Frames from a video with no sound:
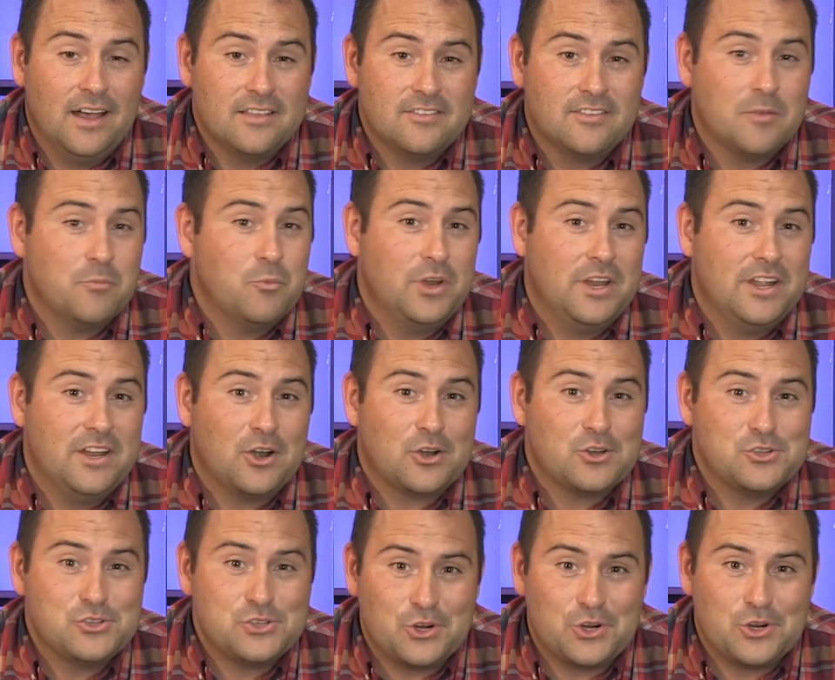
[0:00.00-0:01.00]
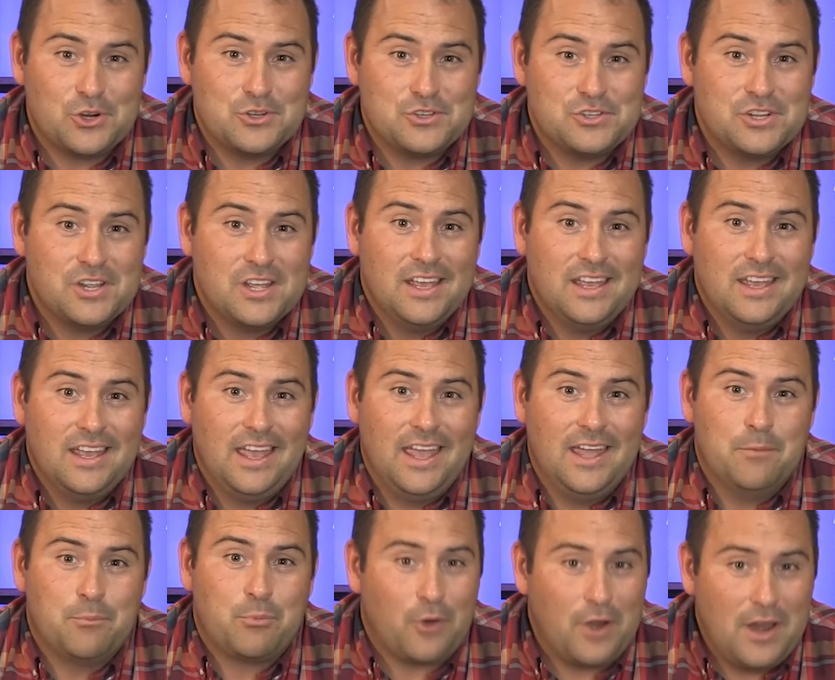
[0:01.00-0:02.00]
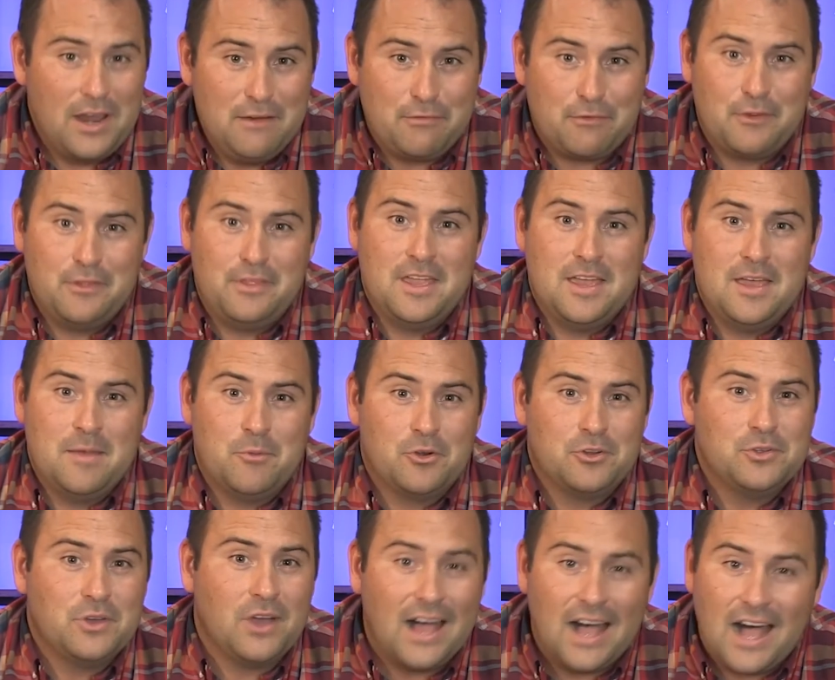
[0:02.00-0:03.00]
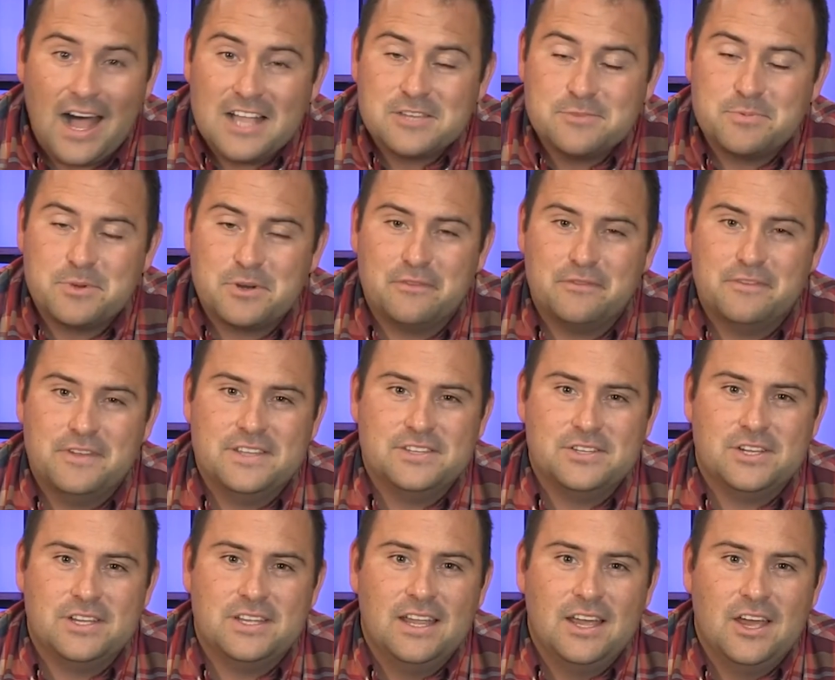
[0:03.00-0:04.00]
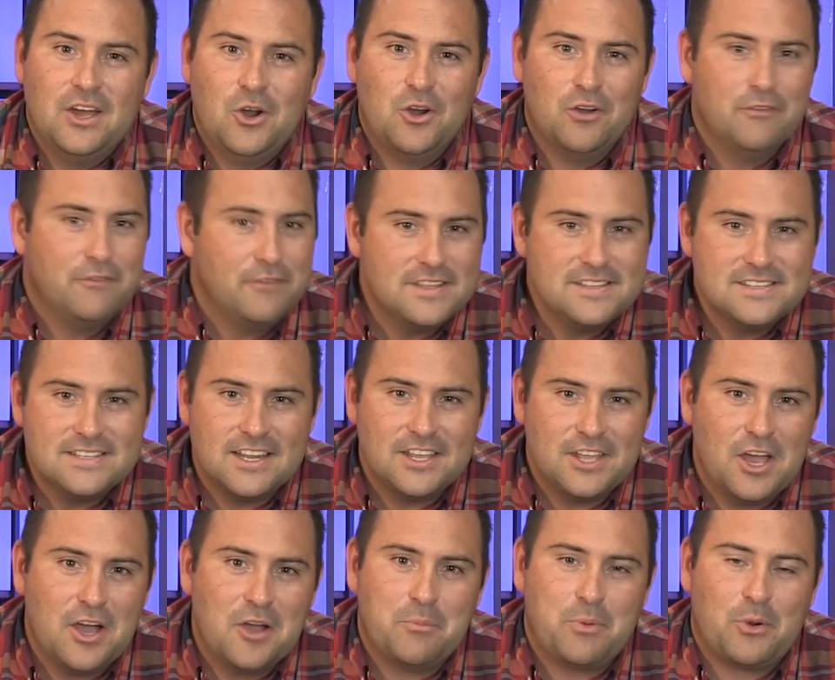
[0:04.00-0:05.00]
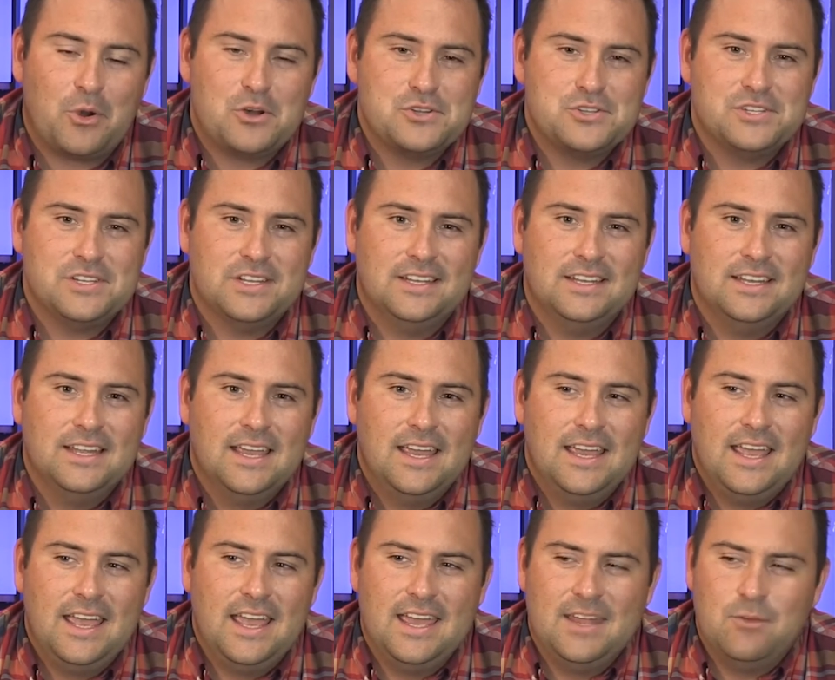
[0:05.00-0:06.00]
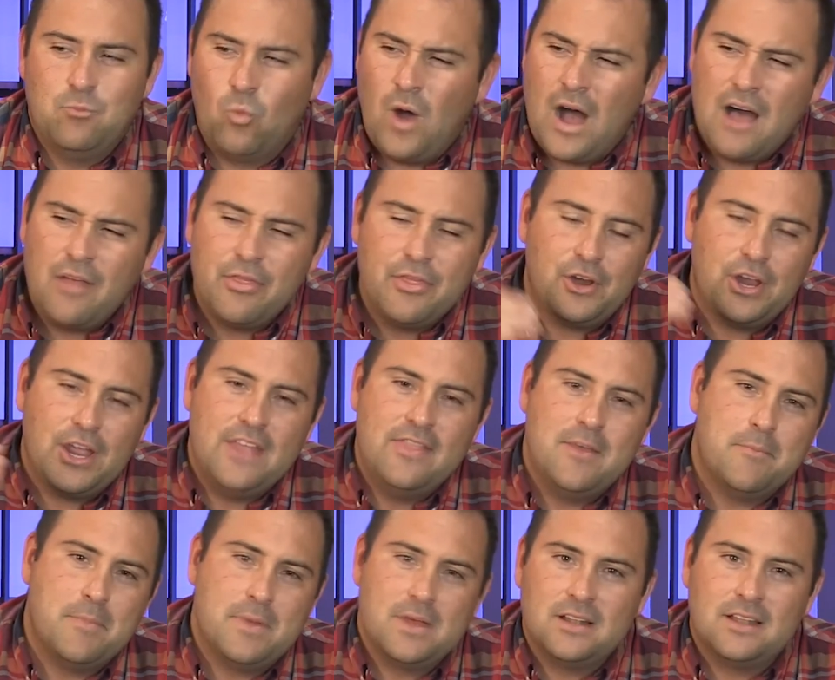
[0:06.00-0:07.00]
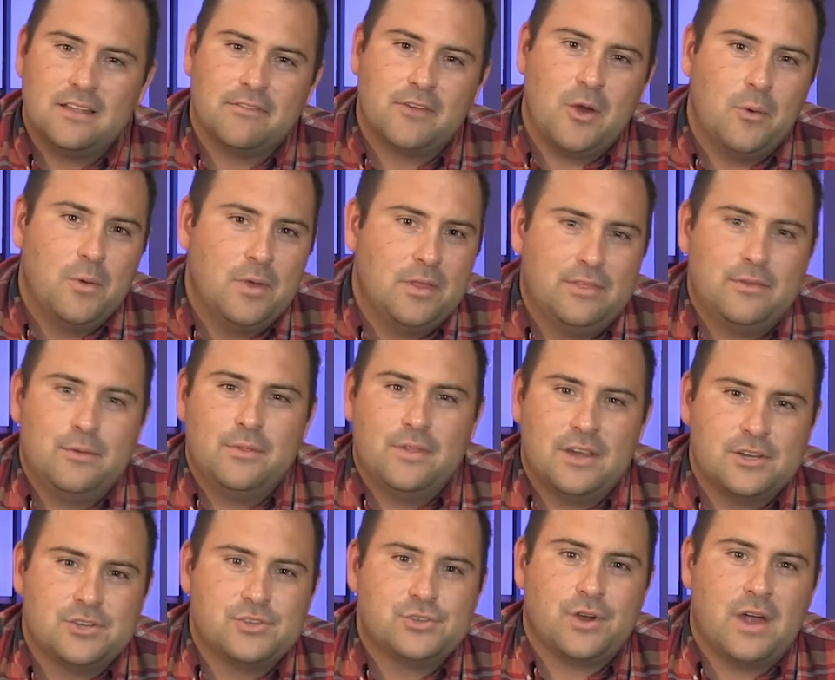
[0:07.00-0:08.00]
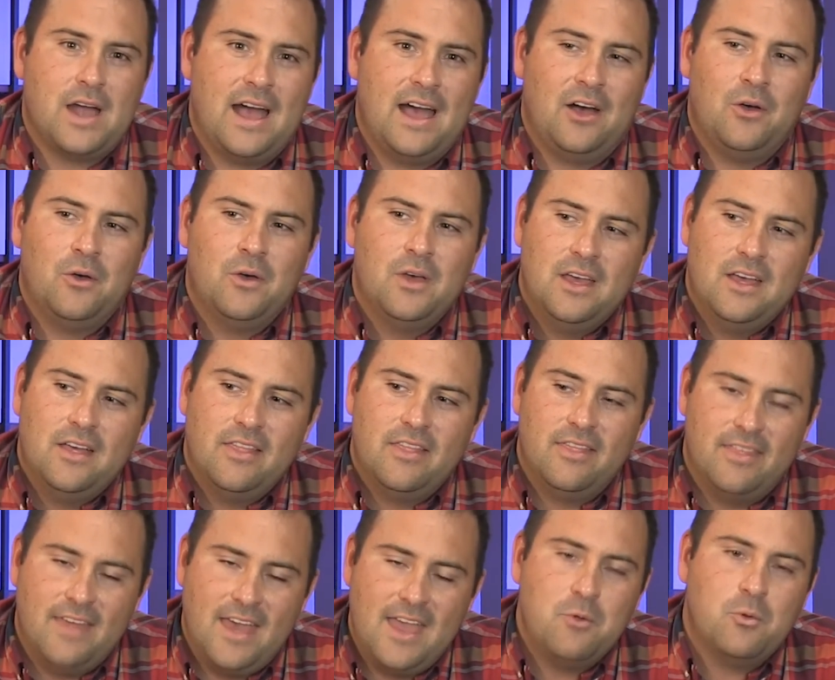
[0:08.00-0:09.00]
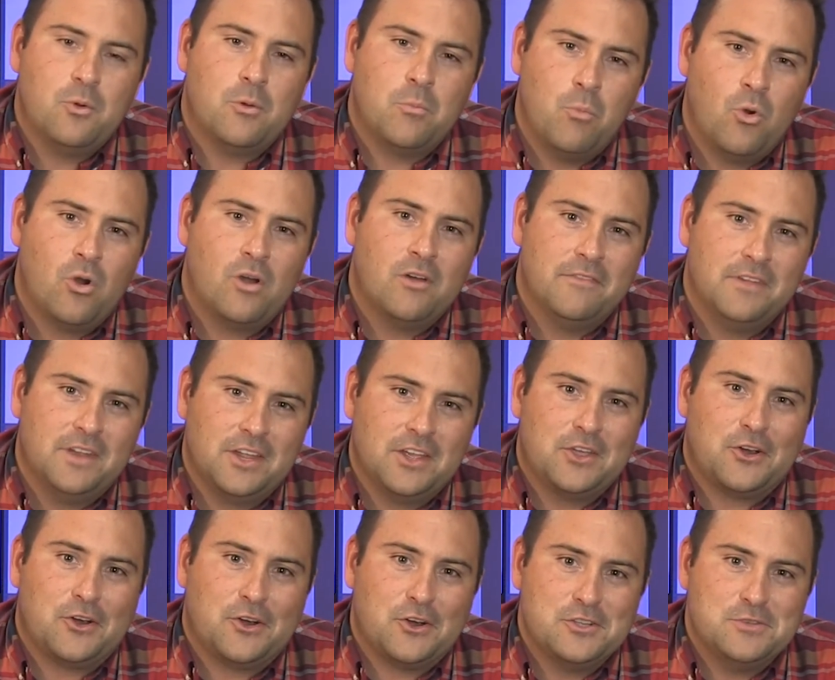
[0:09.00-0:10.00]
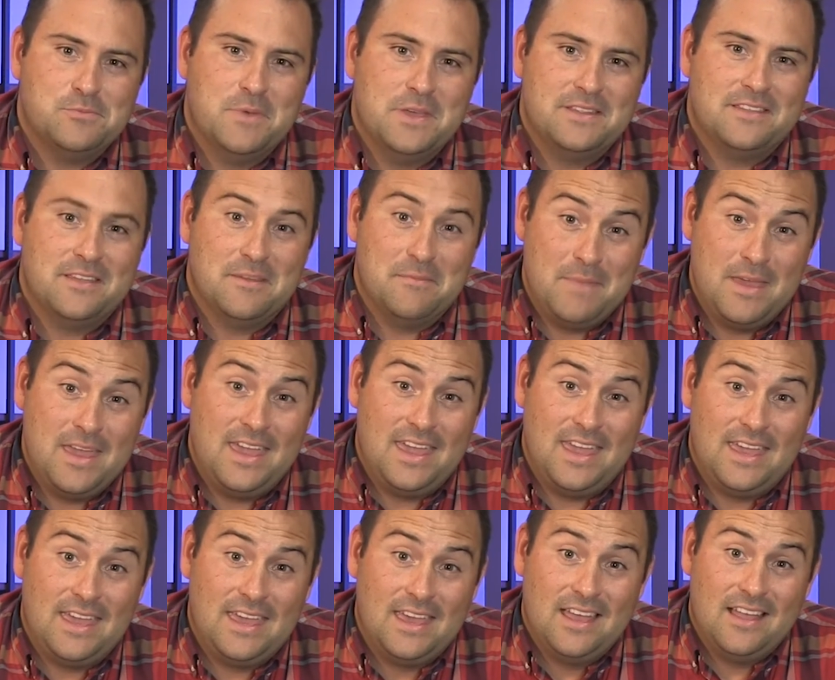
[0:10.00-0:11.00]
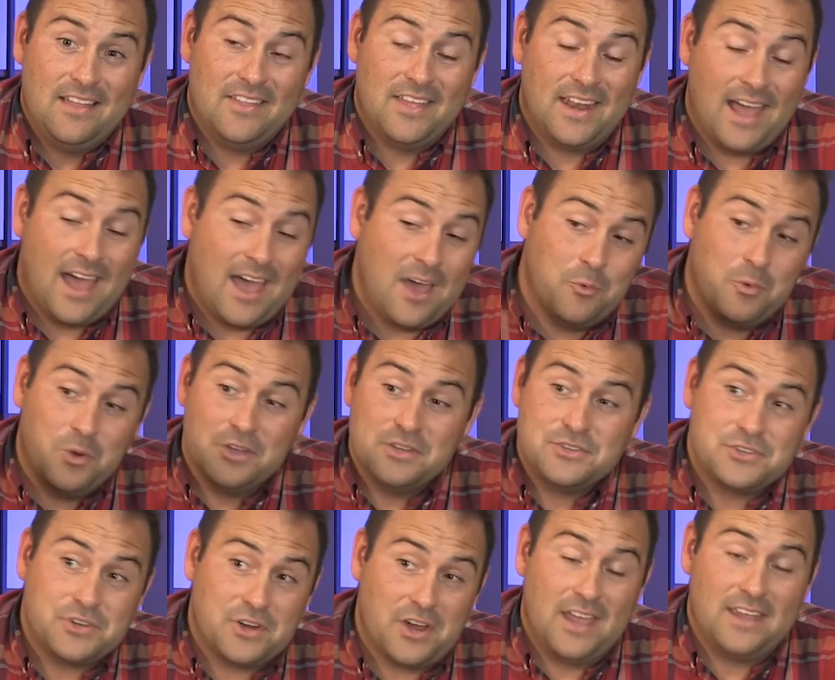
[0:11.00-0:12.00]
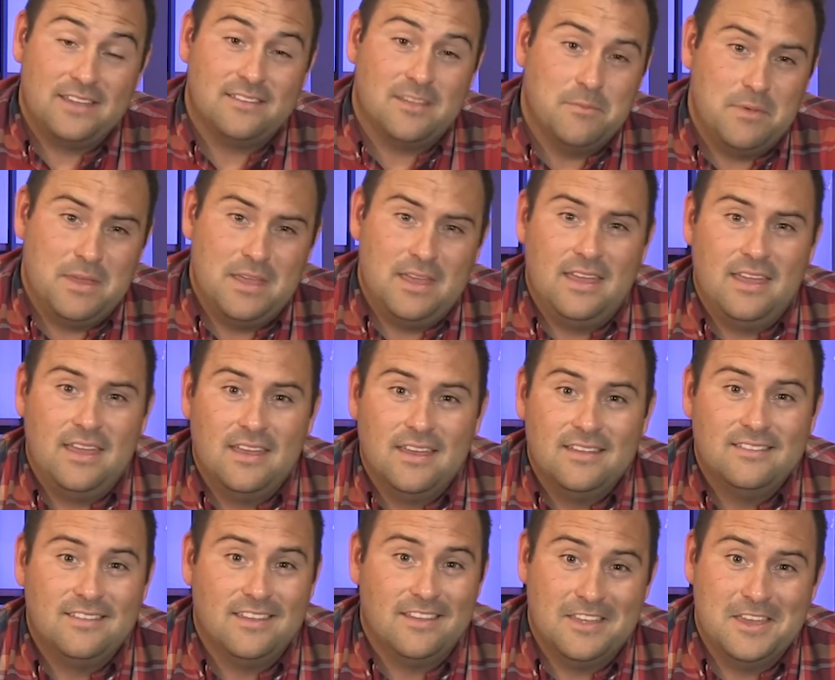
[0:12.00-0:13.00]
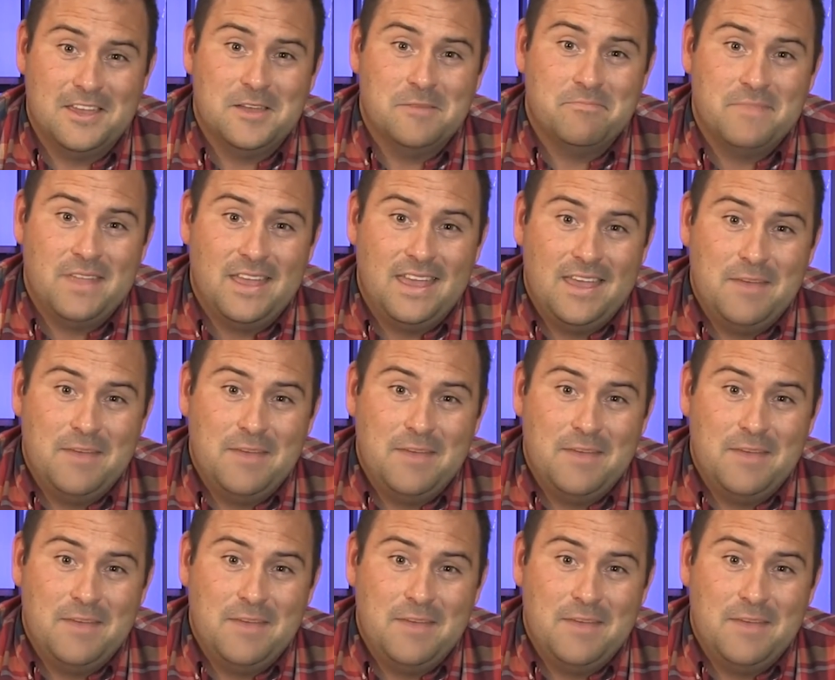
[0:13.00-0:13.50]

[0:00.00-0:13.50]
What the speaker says: someone in our church and prayed for them, or to a hospital visit, or to visit a young person. And while they're in the middle of going through their trial, they were more of an encouragement to me than I was trying to be to them.